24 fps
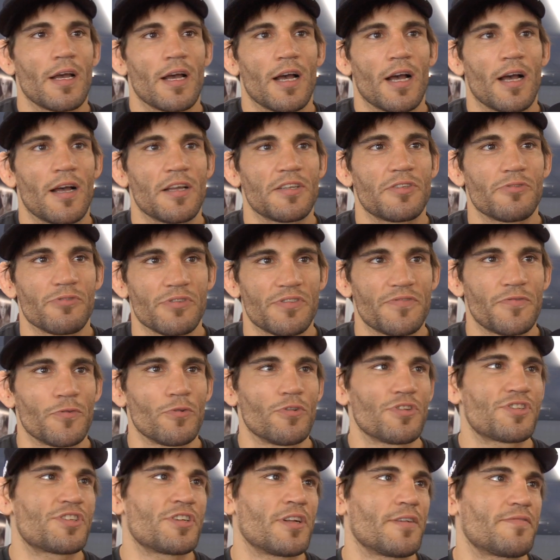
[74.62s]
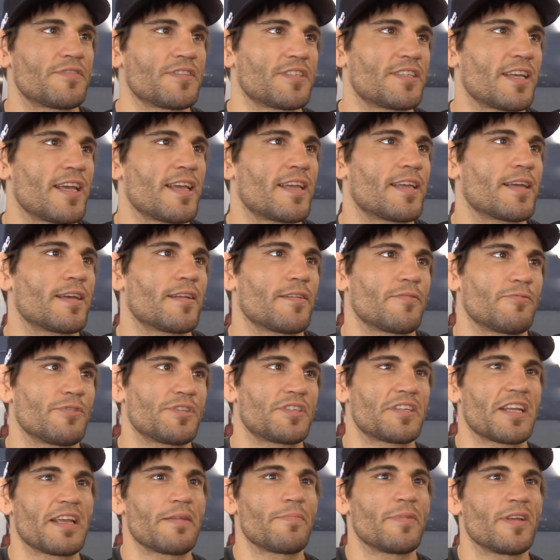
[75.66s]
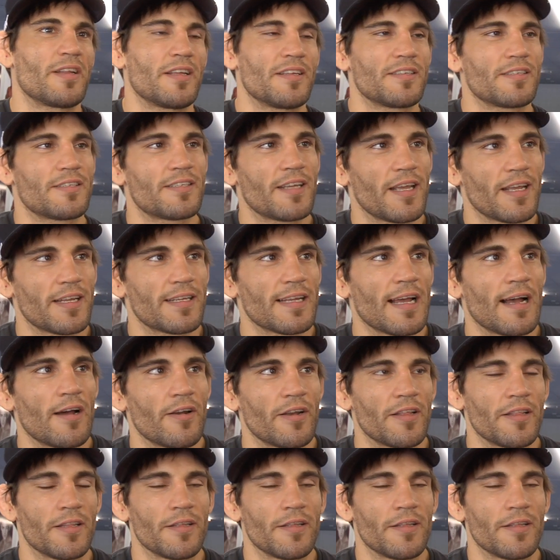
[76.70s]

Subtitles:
So he was foolish enough to take it, which gave me an easy takedown.